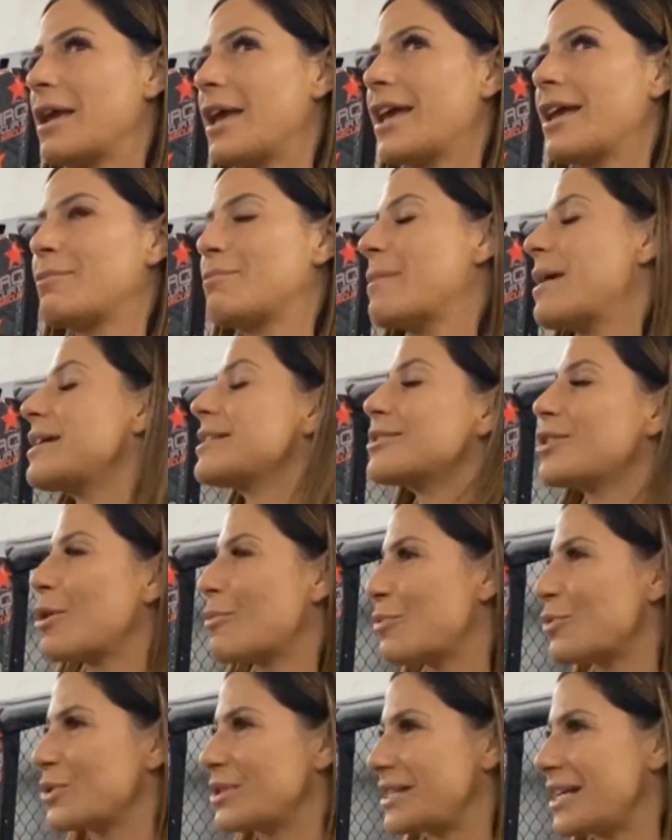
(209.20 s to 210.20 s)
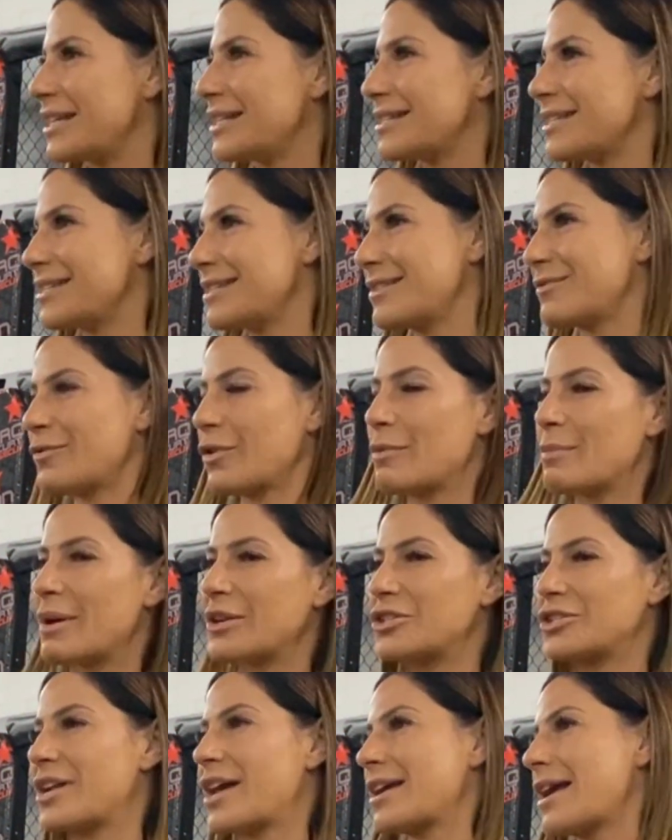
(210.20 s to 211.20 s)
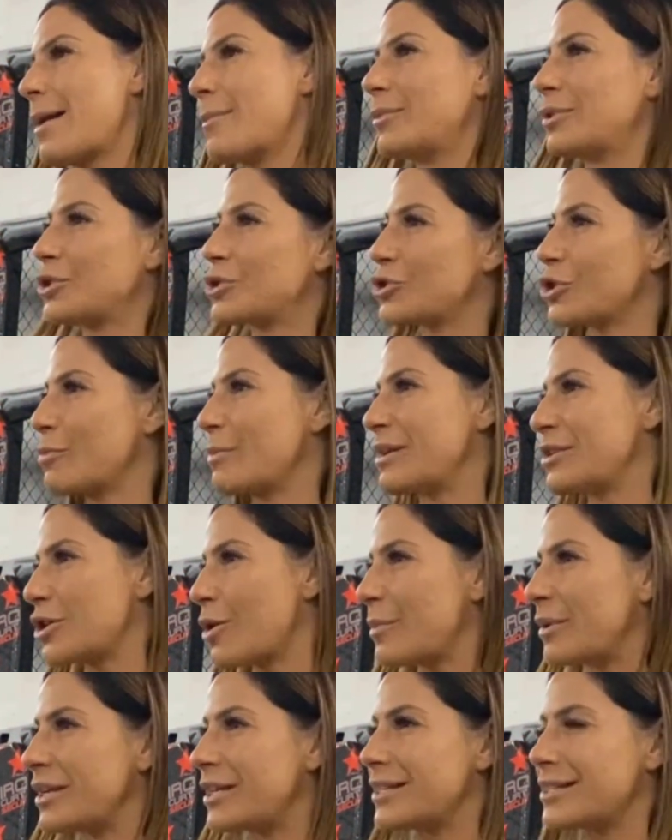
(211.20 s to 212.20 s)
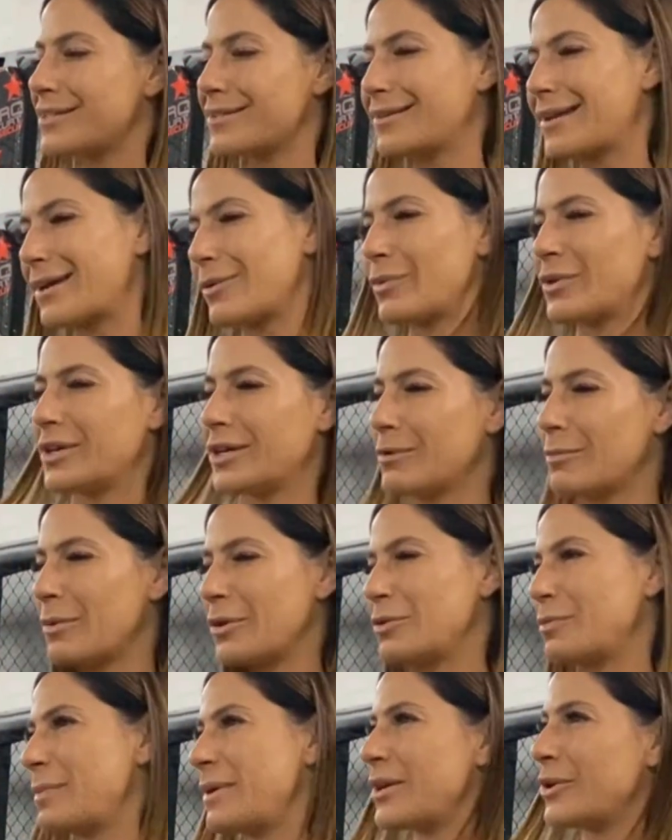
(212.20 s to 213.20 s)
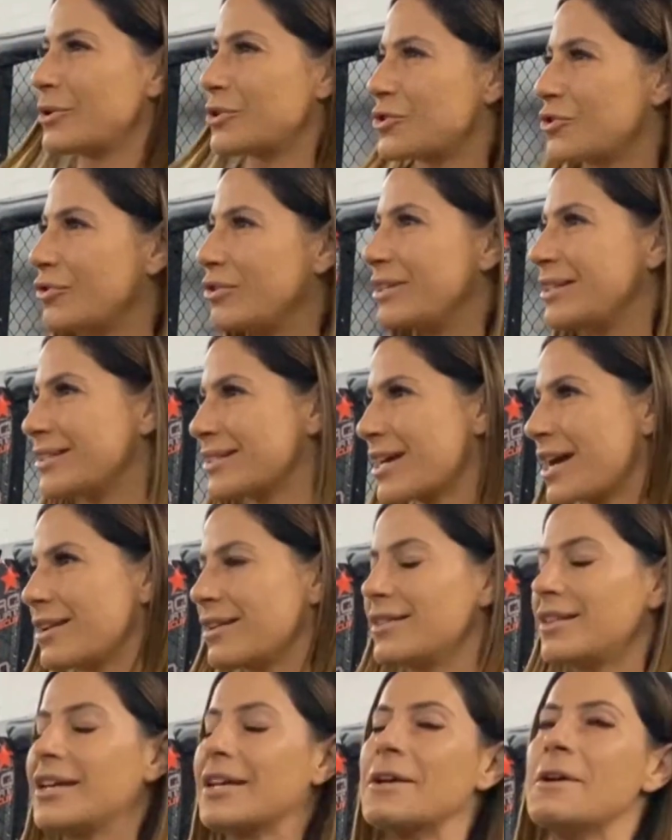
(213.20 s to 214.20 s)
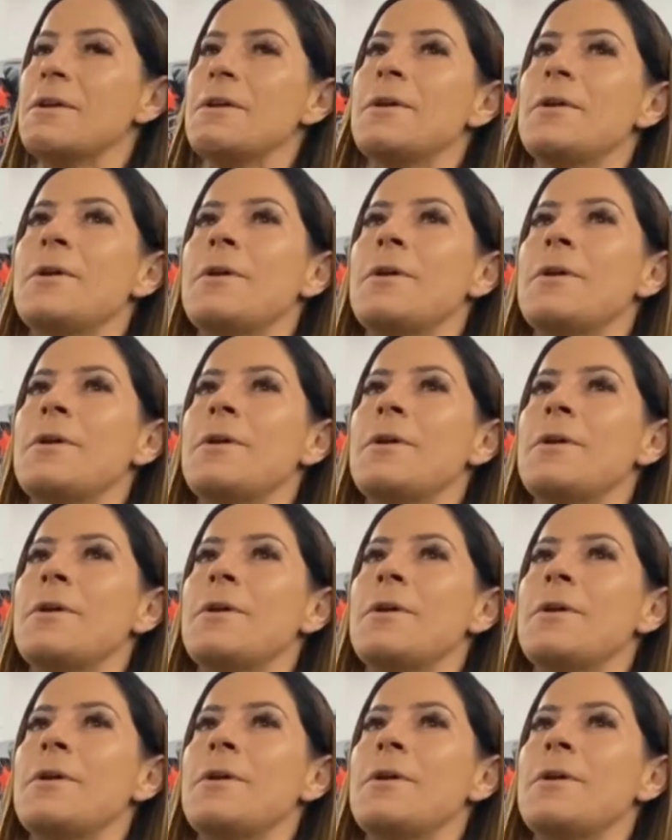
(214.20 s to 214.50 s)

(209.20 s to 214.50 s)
it makes a lot more sense. This is very much like I'm going to show my dominance and like we're going to both pee on trees kind of thing. Mm-hmm.